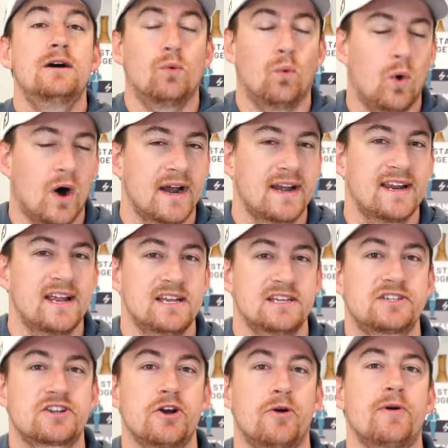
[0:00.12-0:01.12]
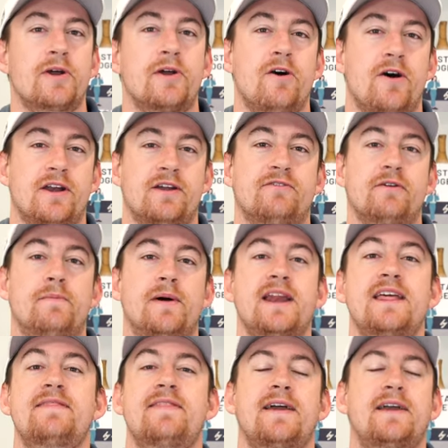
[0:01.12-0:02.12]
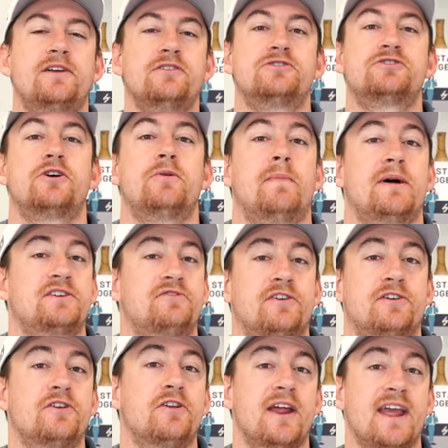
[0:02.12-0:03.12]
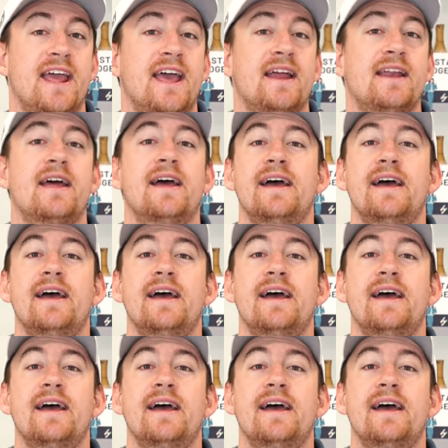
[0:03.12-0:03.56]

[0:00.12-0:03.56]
What is going on, everybody? Thank you so much for tuning in.